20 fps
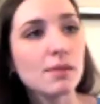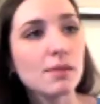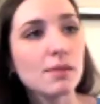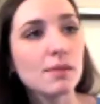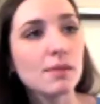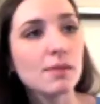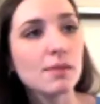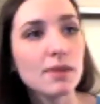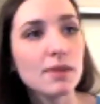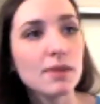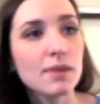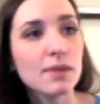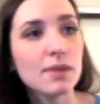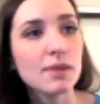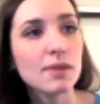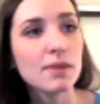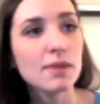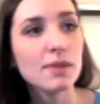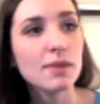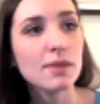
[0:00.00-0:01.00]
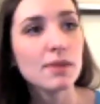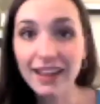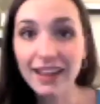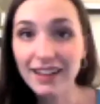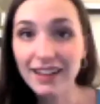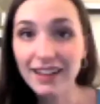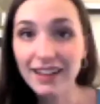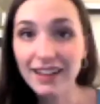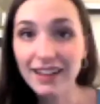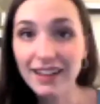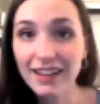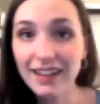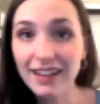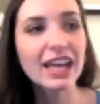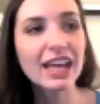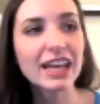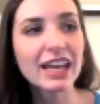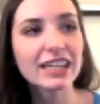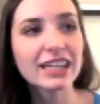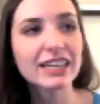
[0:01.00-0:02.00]
And then I got the gig, and
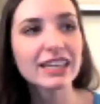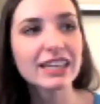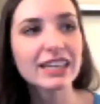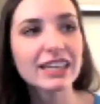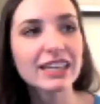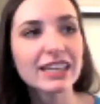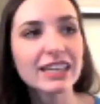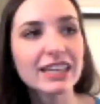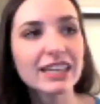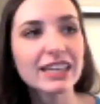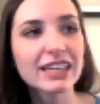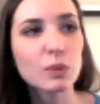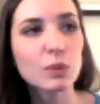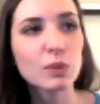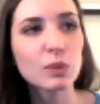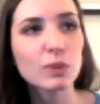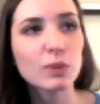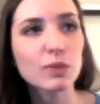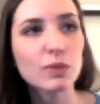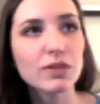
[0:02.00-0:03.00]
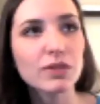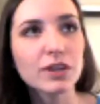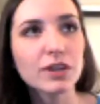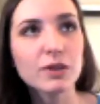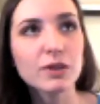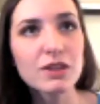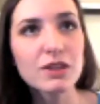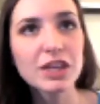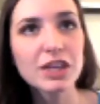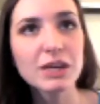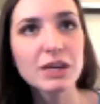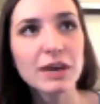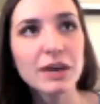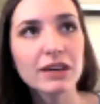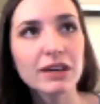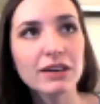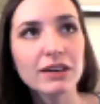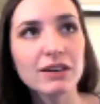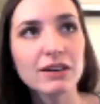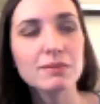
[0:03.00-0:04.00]
you know. The great thing about
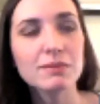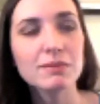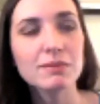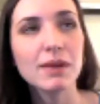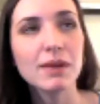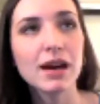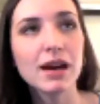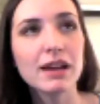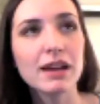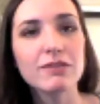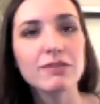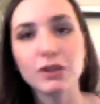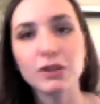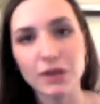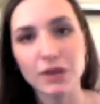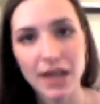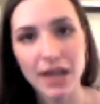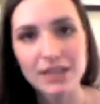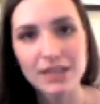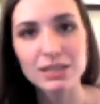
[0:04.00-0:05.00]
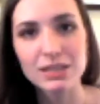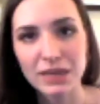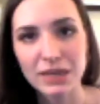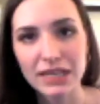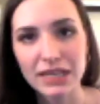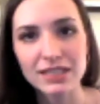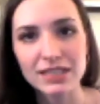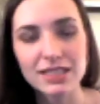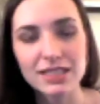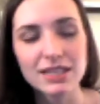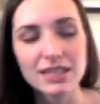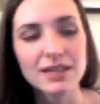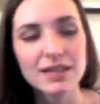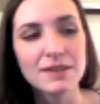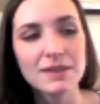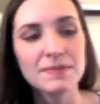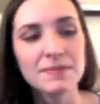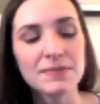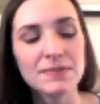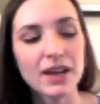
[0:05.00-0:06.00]
my fellow castmates
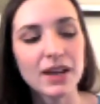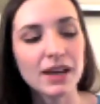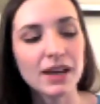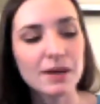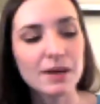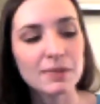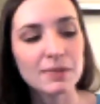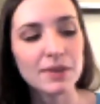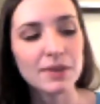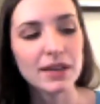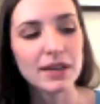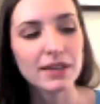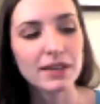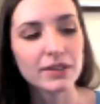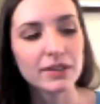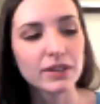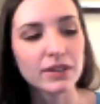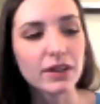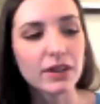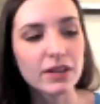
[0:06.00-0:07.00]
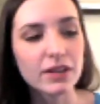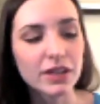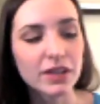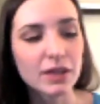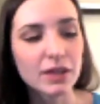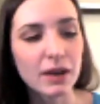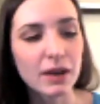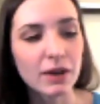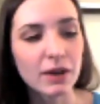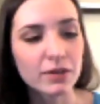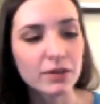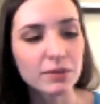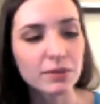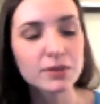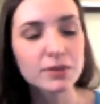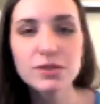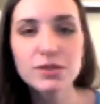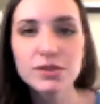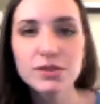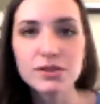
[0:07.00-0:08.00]
and the great thing about the
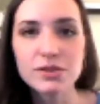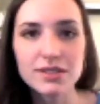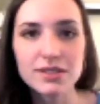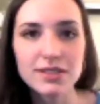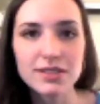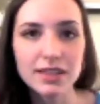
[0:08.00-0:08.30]
producers is that they